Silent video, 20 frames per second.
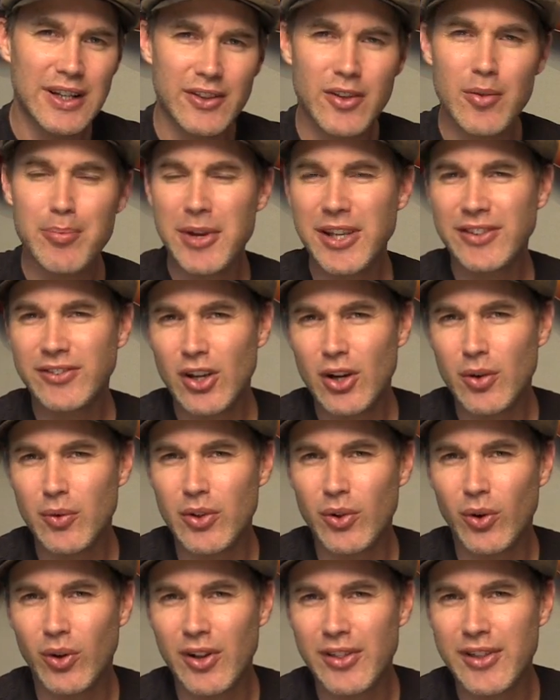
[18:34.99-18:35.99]
The big deal
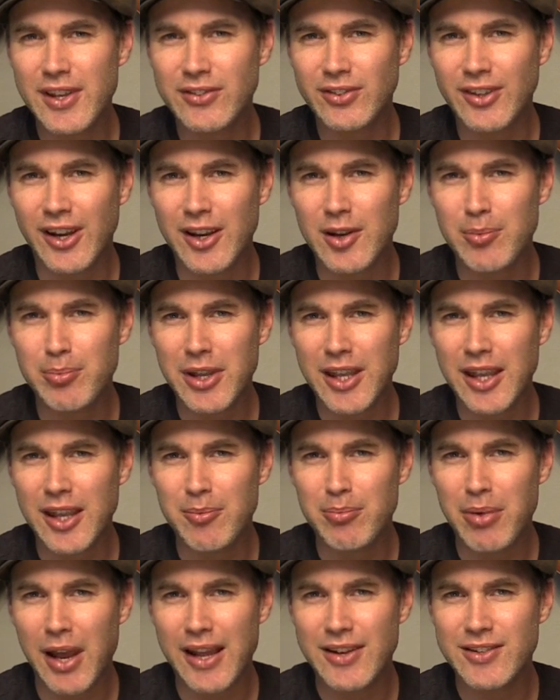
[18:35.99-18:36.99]
with all of these kind of
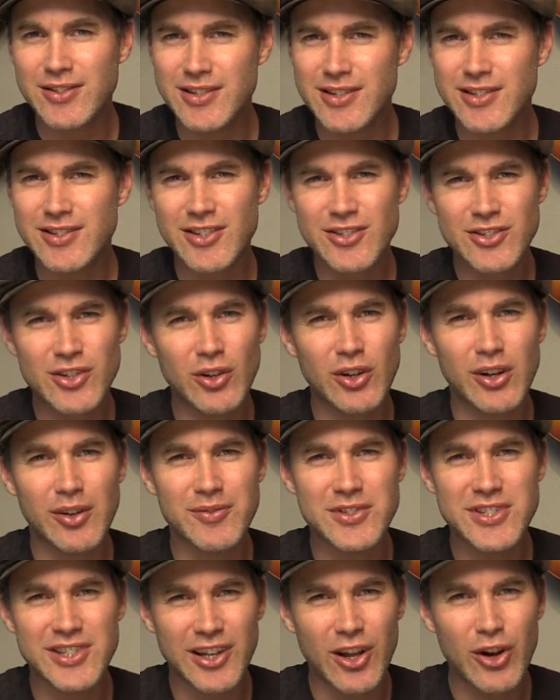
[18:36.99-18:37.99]
picking patterns is just doing
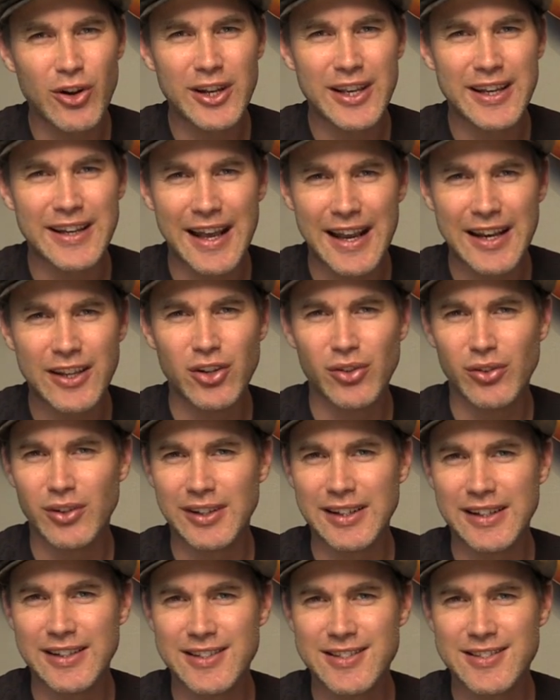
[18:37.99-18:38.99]
them slowly and
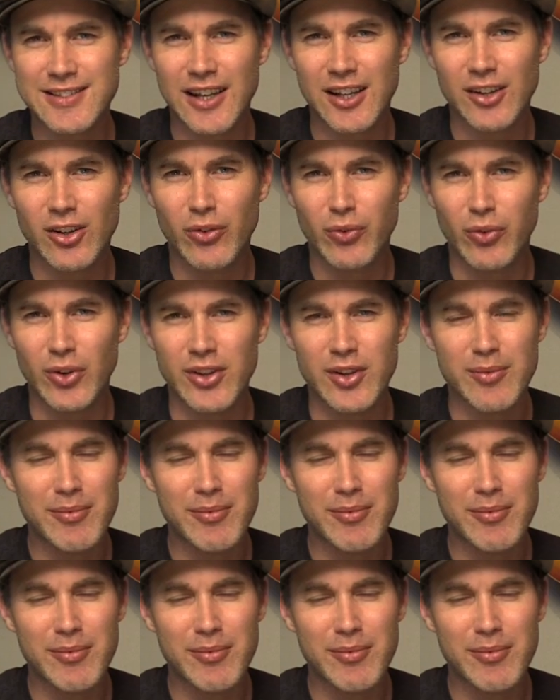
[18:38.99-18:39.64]
accurately to start off with.